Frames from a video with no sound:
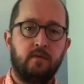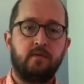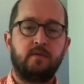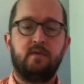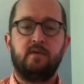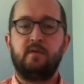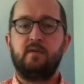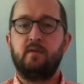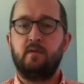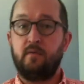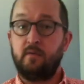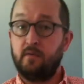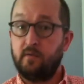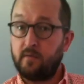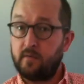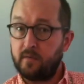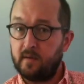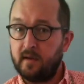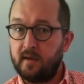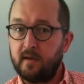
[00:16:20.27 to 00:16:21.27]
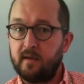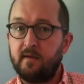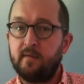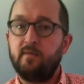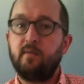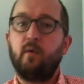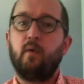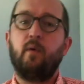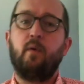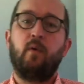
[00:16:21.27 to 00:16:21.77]
2, 3,
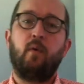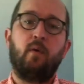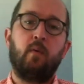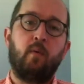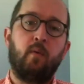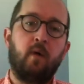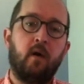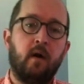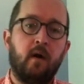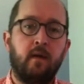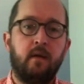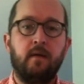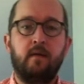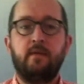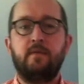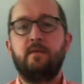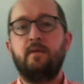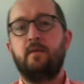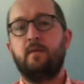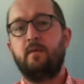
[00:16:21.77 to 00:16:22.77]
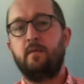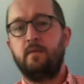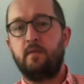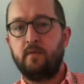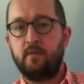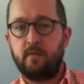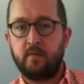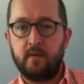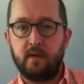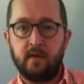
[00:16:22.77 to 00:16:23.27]
4, 1, 2,
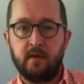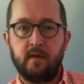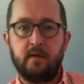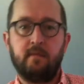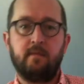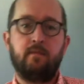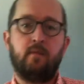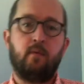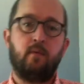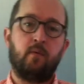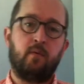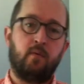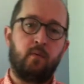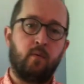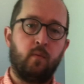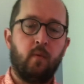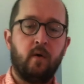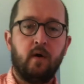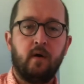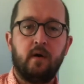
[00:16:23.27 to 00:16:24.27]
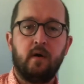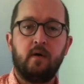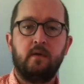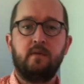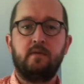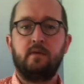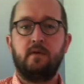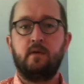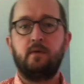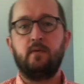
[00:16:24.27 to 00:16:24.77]
3, 4, 1,
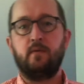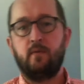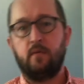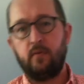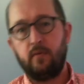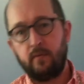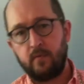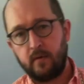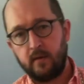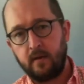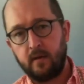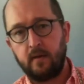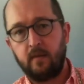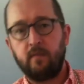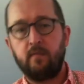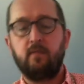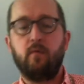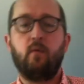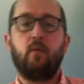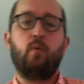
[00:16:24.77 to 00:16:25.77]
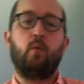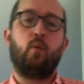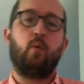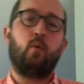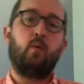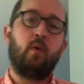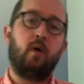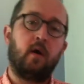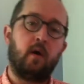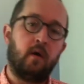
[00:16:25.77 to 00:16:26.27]
2, 3, 4,
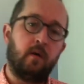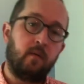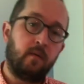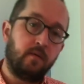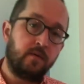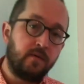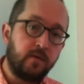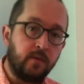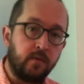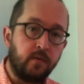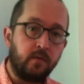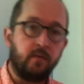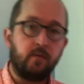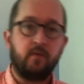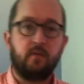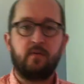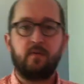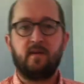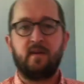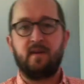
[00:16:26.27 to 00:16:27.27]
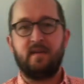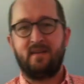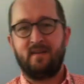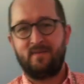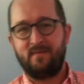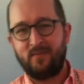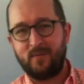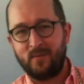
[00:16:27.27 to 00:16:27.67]
1, 2, 3,